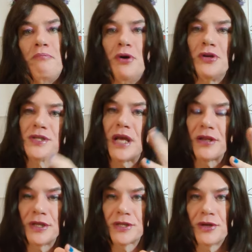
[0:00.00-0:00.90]
bursts
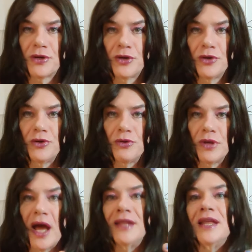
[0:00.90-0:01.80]
out of this
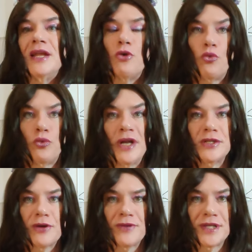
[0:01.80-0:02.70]
cocoon and then
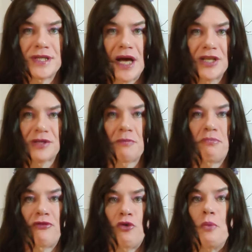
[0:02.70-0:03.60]
runs off and starts
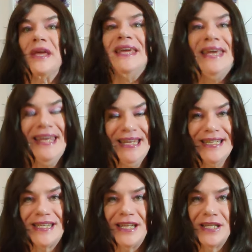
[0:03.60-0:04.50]
performing
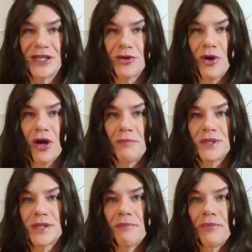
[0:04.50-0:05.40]
hideous, hideous
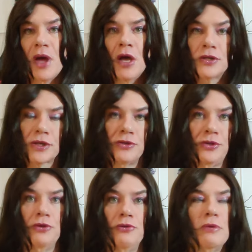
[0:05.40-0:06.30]
crimes. So
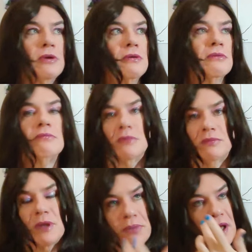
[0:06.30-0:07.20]
you,
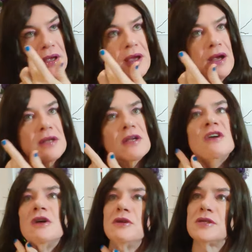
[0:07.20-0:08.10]
the player
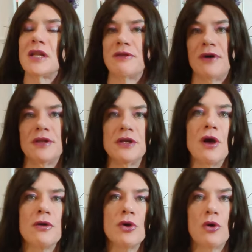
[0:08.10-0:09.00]
character, you suddenly find
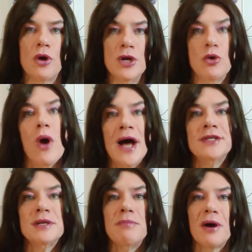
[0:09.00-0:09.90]
that, you know, you're
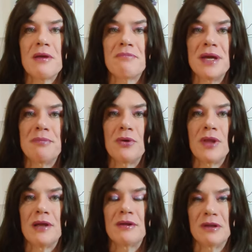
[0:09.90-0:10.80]
hunted by
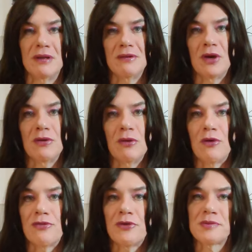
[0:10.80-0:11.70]
people and, you know,
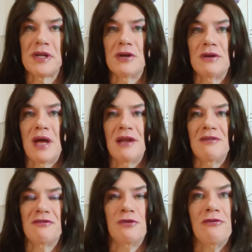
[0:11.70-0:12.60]
law enforcement
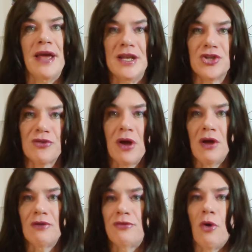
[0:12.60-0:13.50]
and revenge
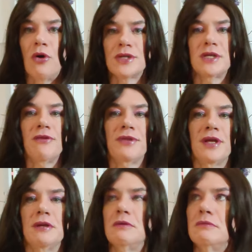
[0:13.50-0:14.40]
for stuff
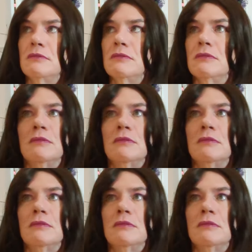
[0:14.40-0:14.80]
that